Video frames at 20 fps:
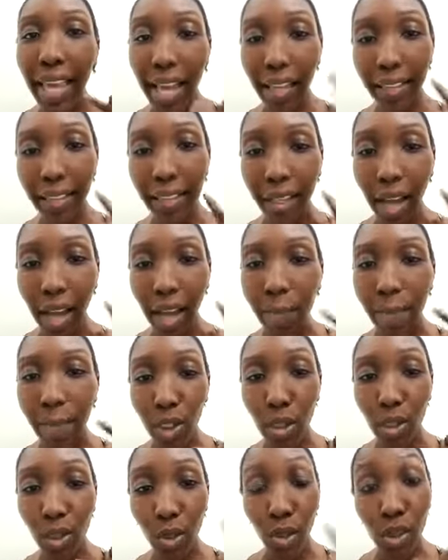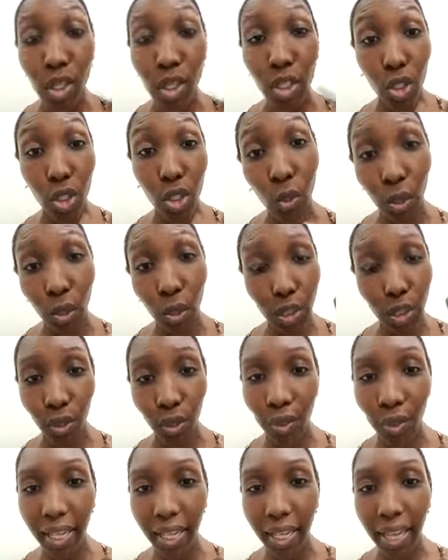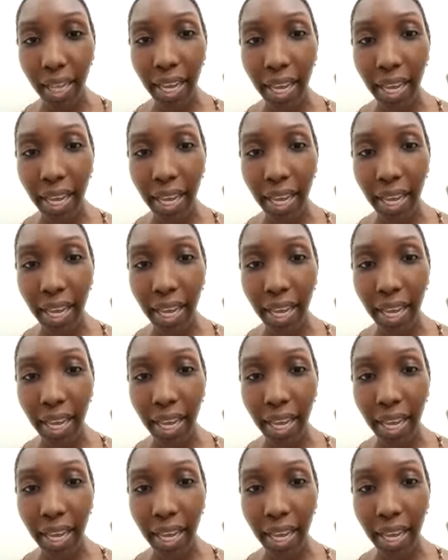Ellie, I'm about to do this. You want to do it?